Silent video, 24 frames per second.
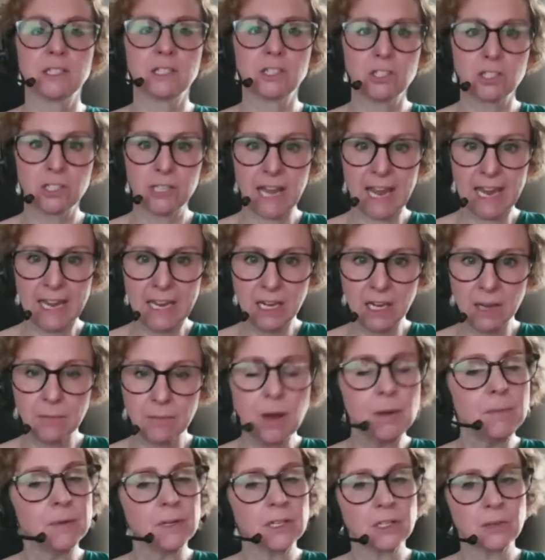take a
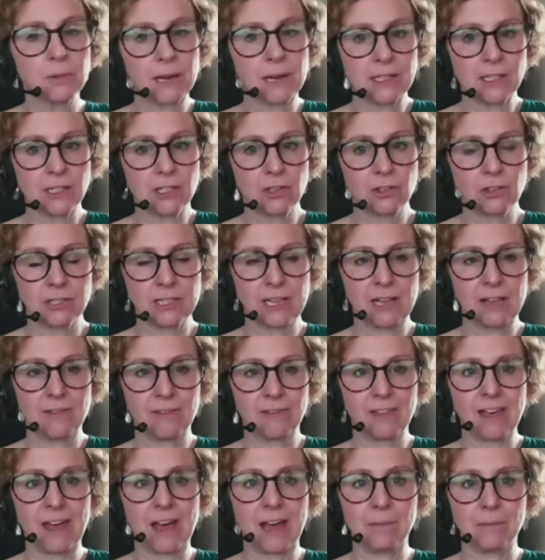moment to ask
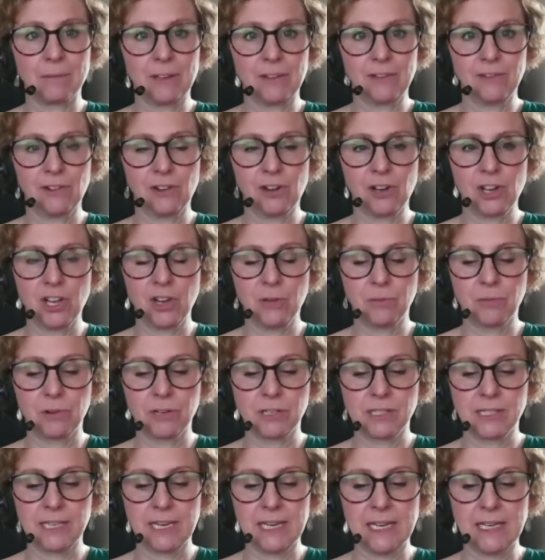yourself that before you
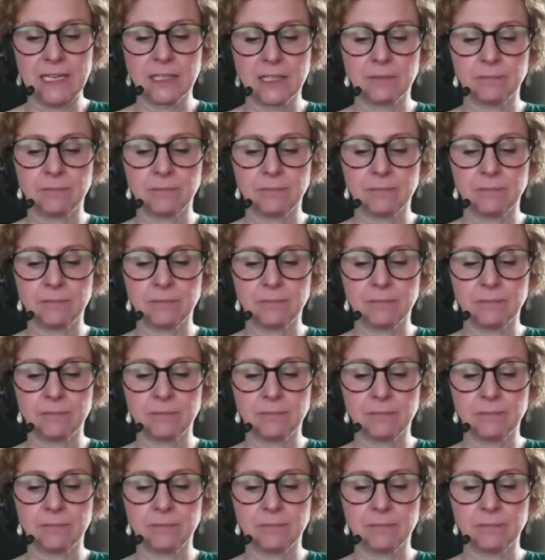proceed.